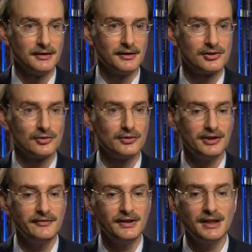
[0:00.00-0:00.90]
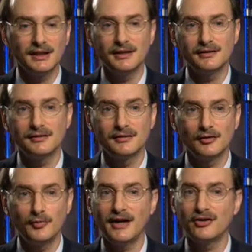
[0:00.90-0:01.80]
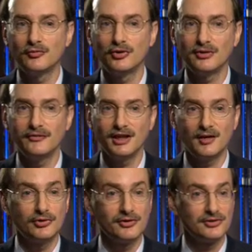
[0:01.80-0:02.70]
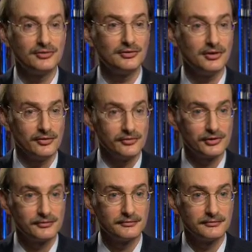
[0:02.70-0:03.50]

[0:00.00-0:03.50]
So we're living in the parable of the emperor's new clothes.